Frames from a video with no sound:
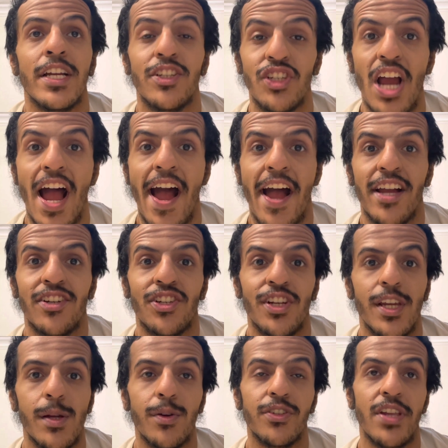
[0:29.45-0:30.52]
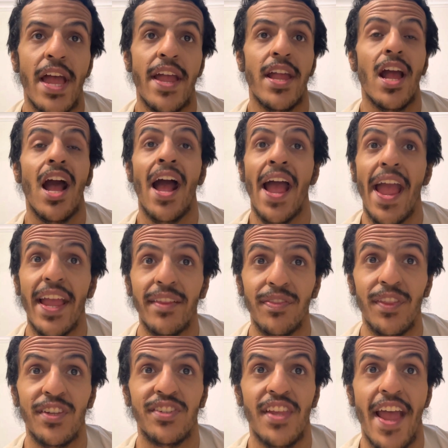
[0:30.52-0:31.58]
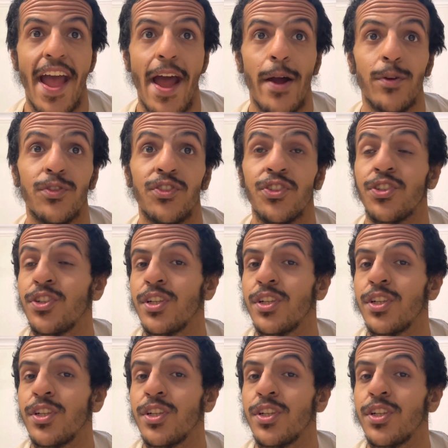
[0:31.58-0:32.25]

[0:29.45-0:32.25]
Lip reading: Josh, he was like, I hate this house.